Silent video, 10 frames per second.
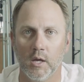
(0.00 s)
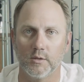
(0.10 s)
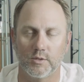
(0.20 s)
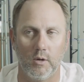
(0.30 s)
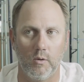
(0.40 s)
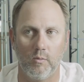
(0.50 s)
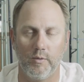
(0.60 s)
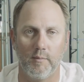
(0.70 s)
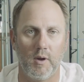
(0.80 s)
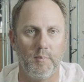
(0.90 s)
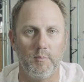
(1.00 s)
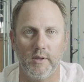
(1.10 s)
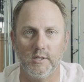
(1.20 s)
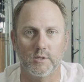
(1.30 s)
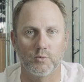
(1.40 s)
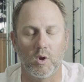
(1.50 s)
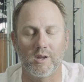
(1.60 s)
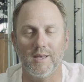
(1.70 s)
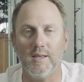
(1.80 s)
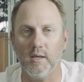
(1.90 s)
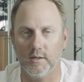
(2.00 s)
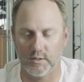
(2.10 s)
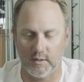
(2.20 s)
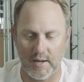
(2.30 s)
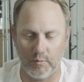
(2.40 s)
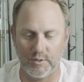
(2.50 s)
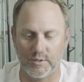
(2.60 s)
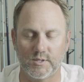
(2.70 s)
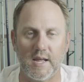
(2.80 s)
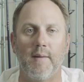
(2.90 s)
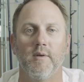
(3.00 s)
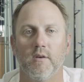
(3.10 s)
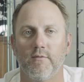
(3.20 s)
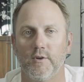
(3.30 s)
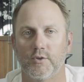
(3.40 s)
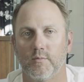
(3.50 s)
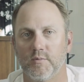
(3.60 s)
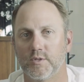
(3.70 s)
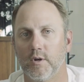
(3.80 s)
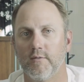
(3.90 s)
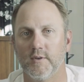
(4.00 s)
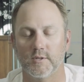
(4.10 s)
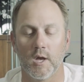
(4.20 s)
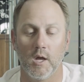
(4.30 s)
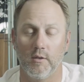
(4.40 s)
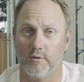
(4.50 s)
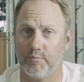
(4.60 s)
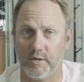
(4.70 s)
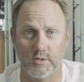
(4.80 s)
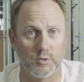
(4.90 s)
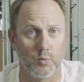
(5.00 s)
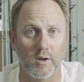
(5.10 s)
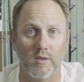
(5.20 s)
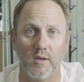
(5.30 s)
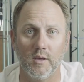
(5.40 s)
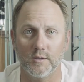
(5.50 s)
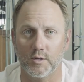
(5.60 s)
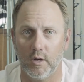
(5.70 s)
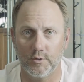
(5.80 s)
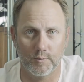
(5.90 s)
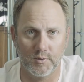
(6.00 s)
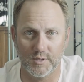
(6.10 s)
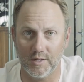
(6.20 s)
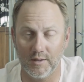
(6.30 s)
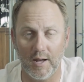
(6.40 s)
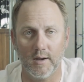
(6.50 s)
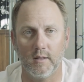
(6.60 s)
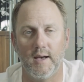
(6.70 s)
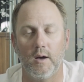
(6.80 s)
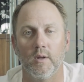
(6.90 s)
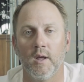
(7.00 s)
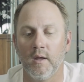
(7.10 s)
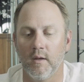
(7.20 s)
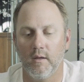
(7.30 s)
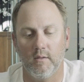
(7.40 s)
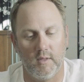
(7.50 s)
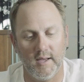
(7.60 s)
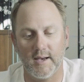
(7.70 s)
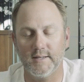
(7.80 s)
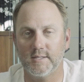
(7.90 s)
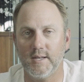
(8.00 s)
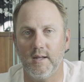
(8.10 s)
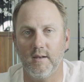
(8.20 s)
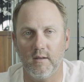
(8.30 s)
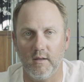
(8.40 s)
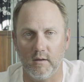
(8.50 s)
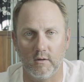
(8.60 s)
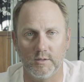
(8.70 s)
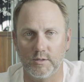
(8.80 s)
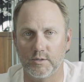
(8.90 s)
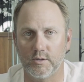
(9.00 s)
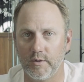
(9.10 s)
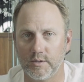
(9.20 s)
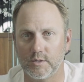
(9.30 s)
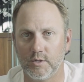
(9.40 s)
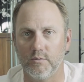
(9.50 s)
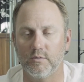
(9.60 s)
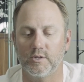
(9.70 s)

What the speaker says: So there might be places where gigging is allowed, which is stabbing a fish from the surface. There's places where gigging is 100% not allowed. Like I said, ignorance is no excuse.